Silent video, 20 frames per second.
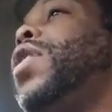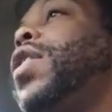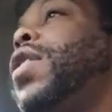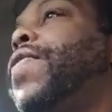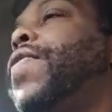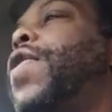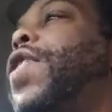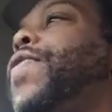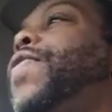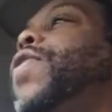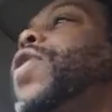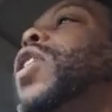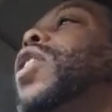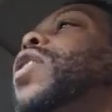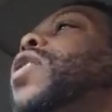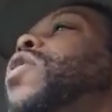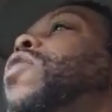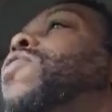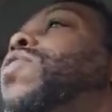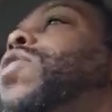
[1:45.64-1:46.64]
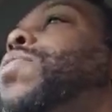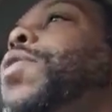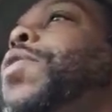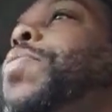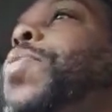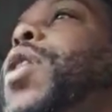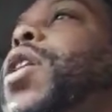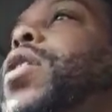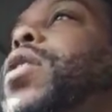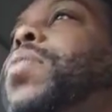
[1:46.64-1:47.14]
If I feel like I don't want to be
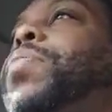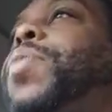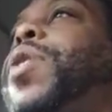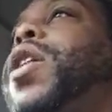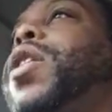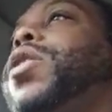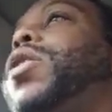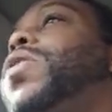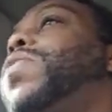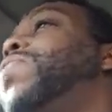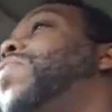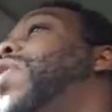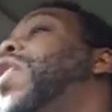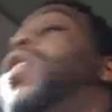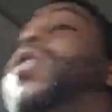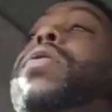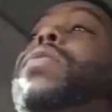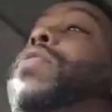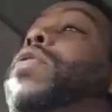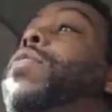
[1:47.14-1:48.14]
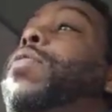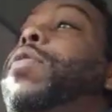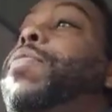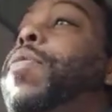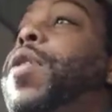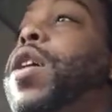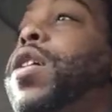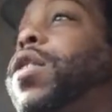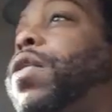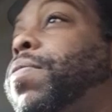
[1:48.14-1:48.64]
bothered by you, I don't want to be
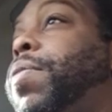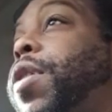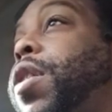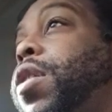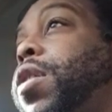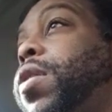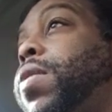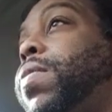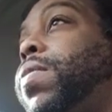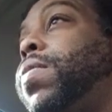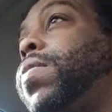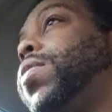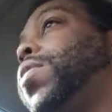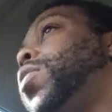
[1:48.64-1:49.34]
bothered by you.